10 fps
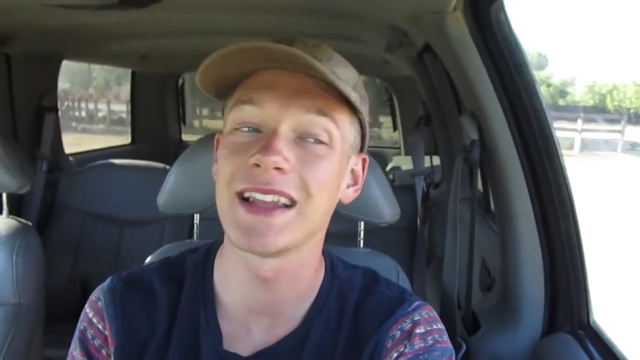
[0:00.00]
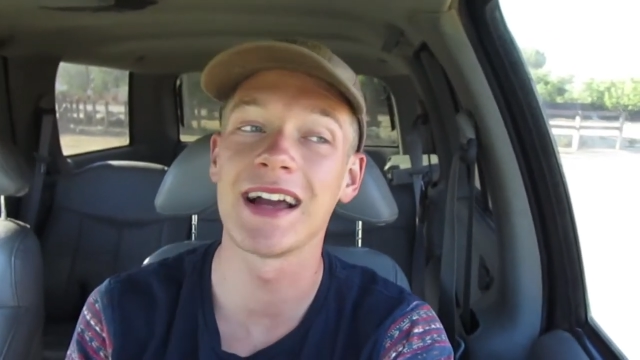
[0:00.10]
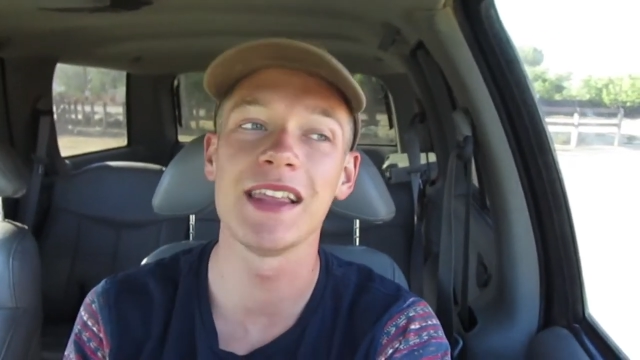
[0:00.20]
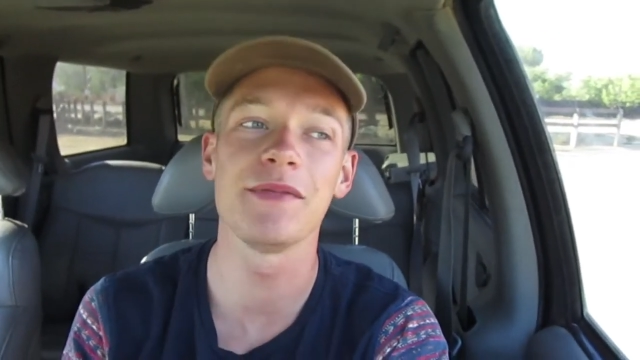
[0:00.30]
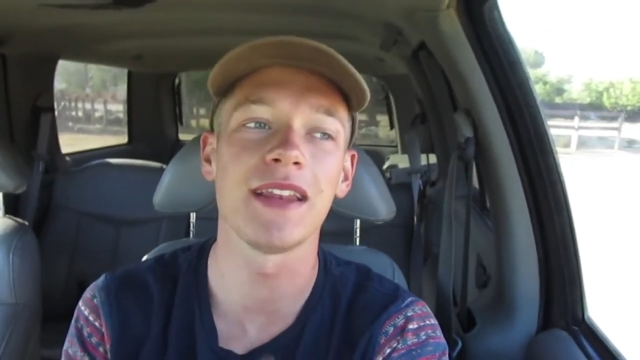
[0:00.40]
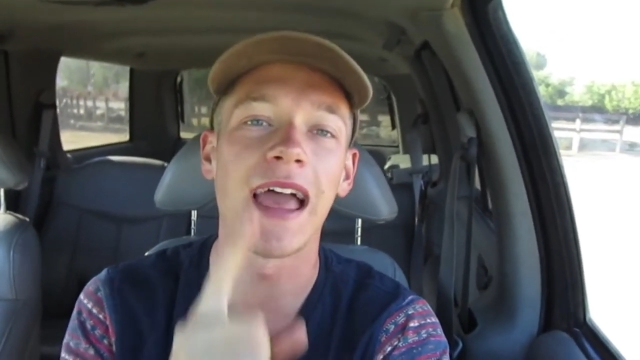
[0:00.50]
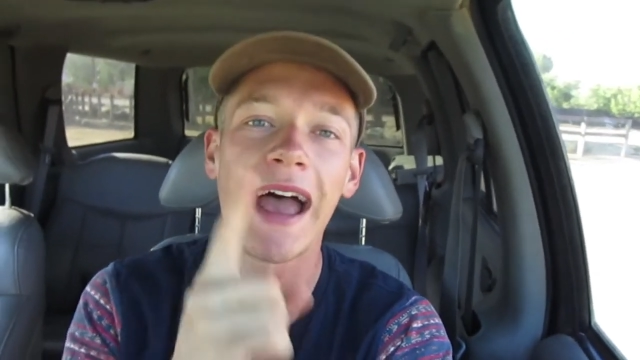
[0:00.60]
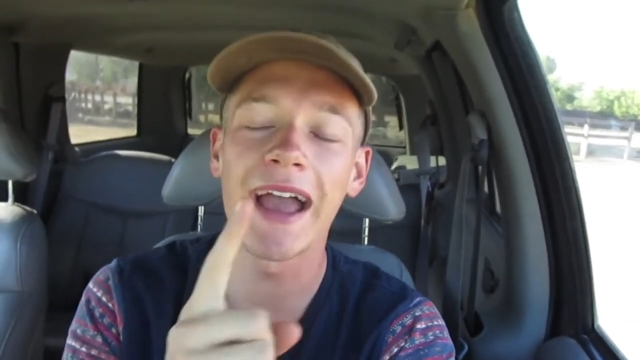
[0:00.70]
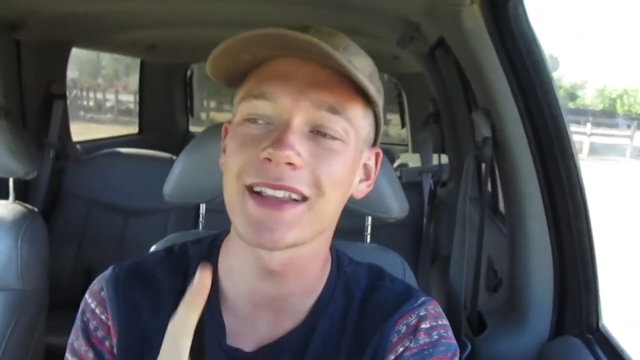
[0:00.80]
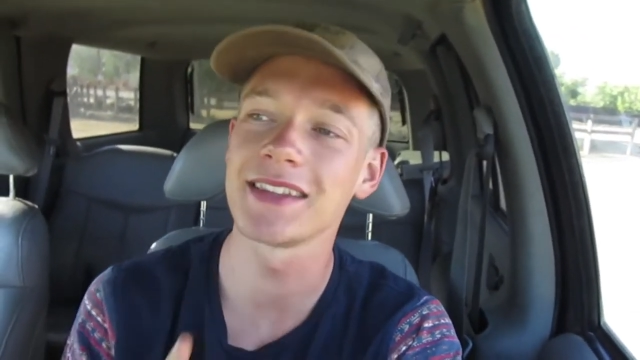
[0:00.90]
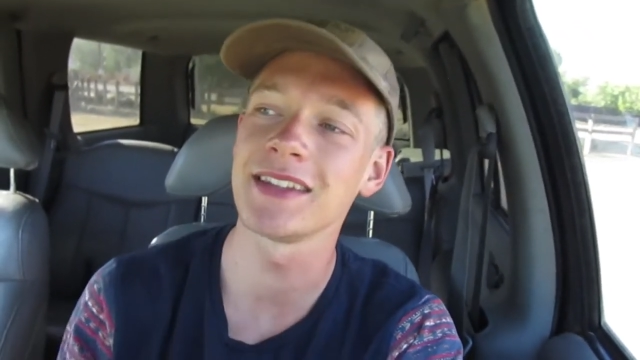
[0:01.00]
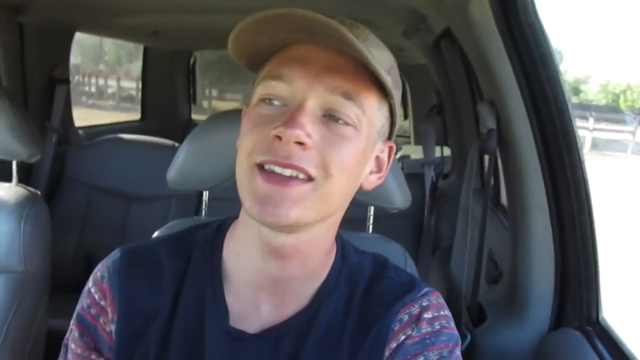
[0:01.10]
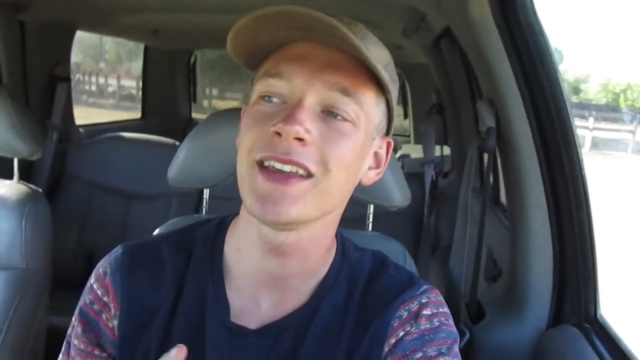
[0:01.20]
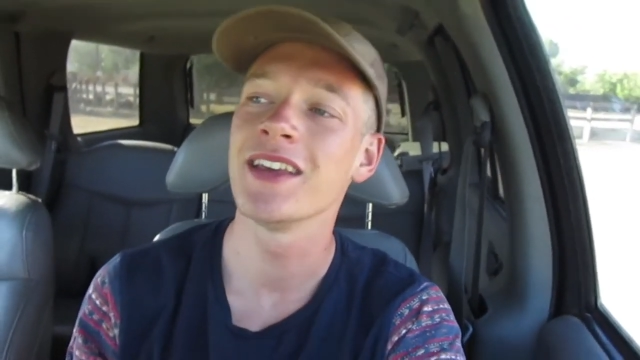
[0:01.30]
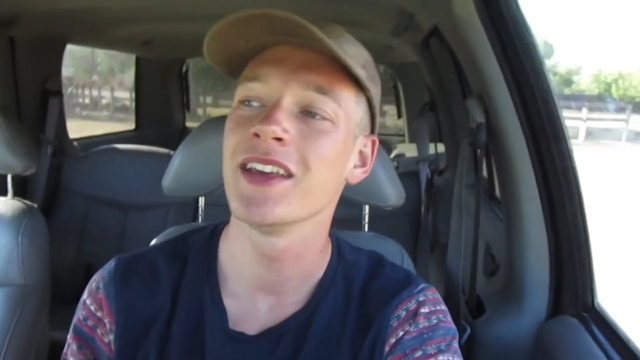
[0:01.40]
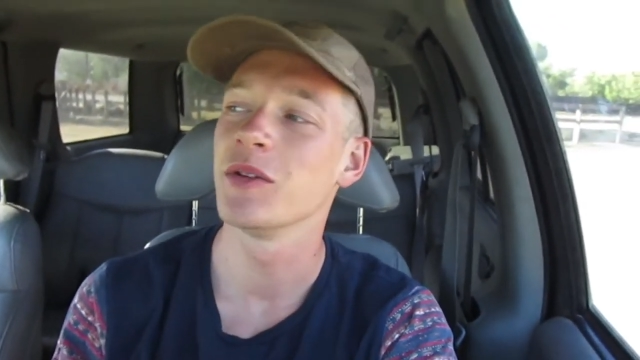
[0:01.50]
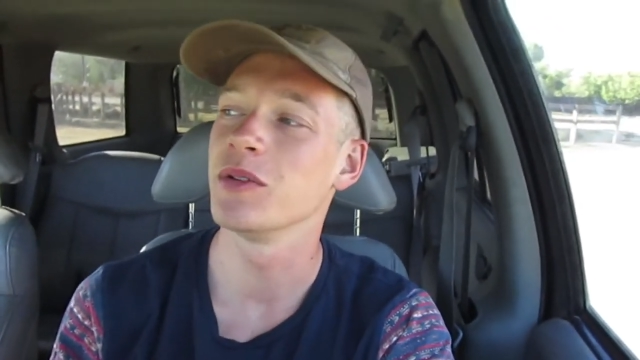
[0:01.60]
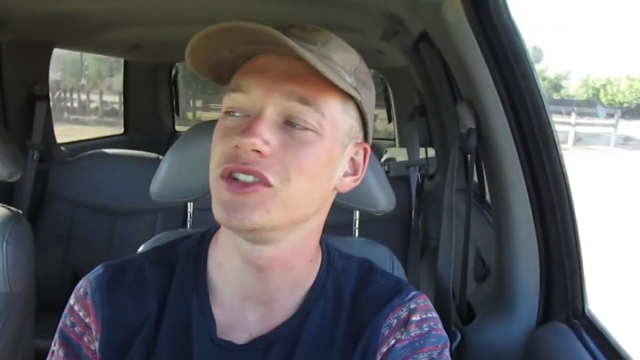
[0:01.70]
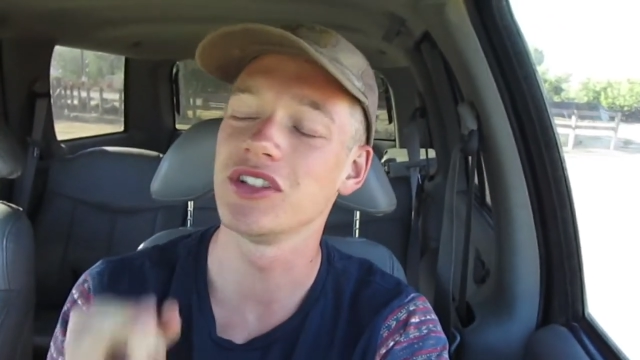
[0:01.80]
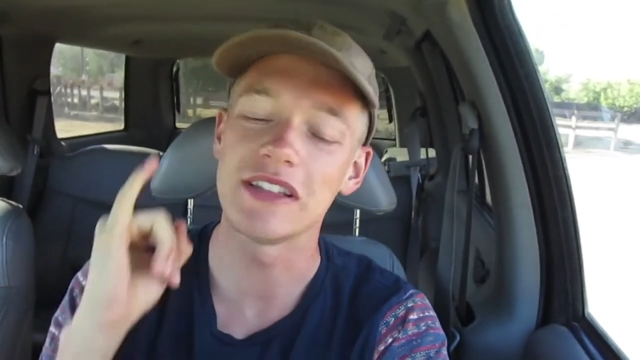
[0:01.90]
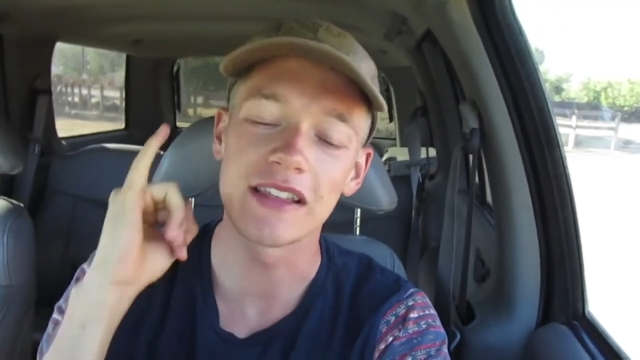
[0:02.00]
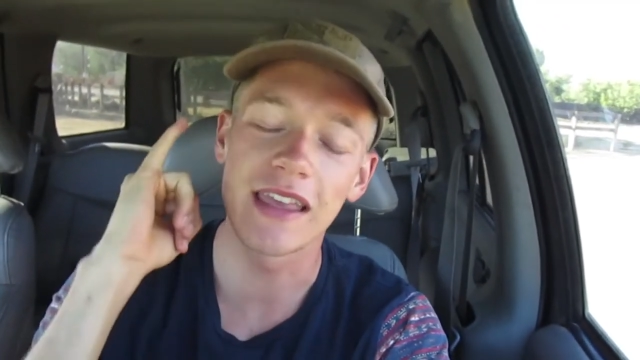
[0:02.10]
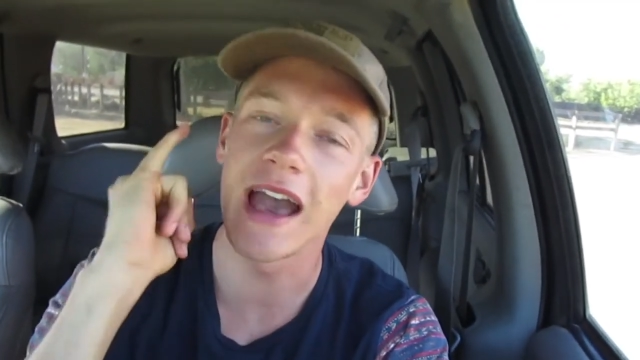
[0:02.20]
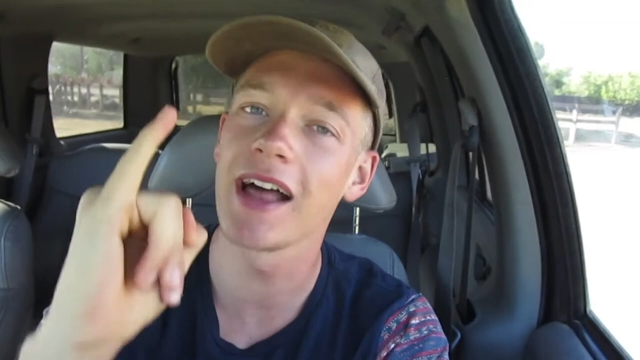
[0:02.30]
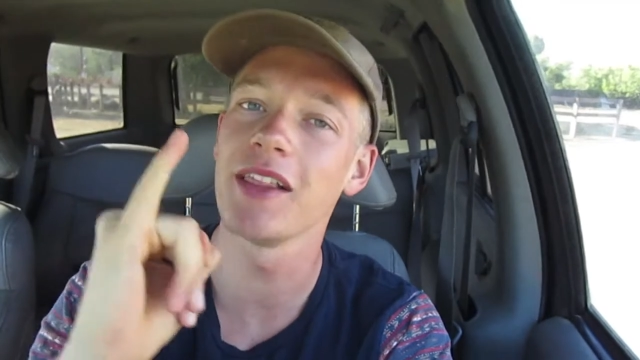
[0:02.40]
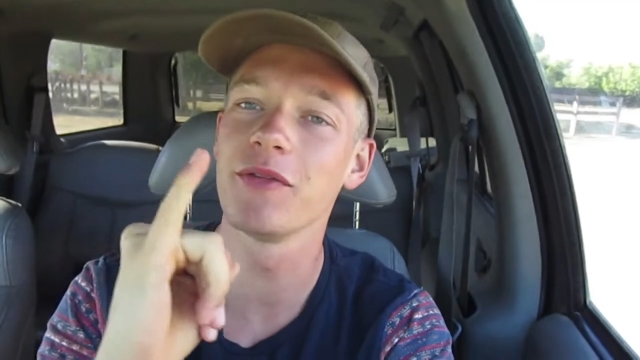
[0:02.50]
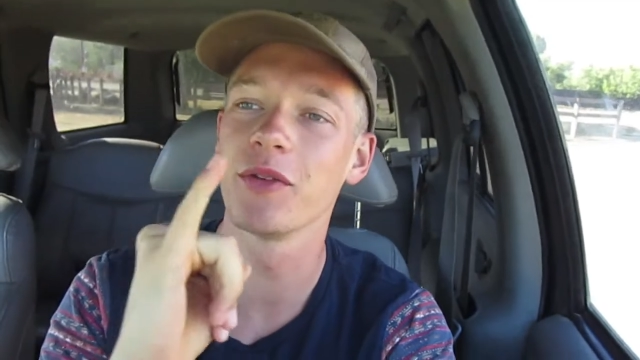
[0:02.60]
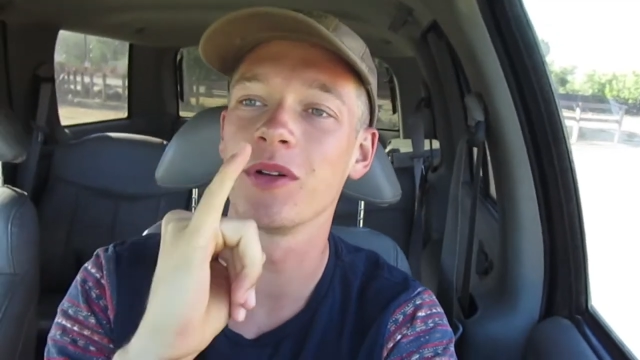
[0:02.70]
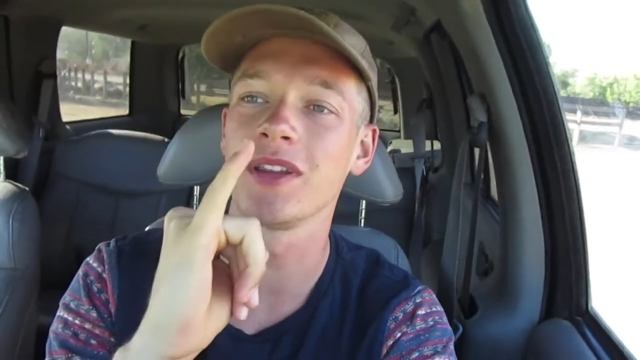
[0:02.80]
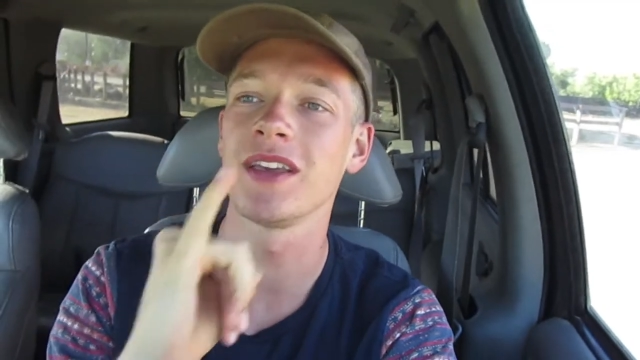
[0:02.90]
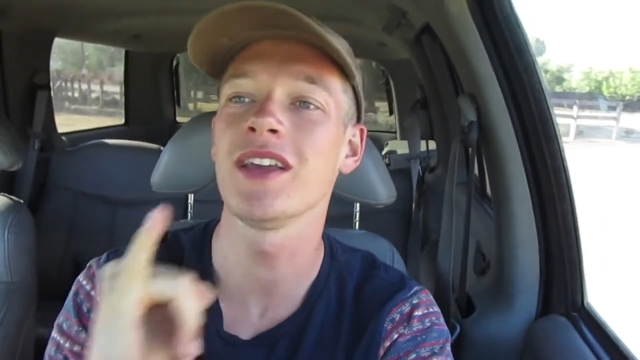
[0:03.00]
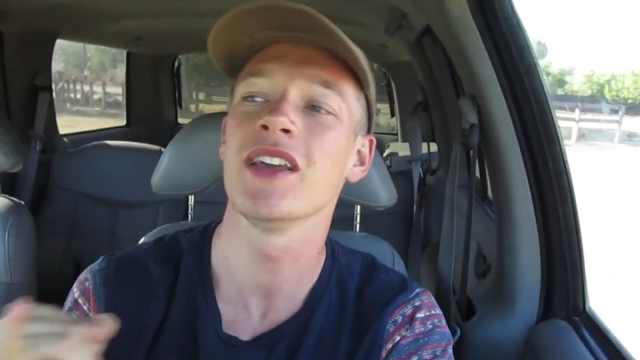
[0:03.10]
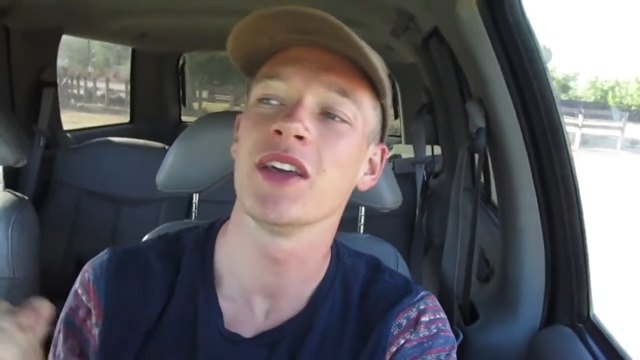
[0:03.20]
I live in Acton, which is in California,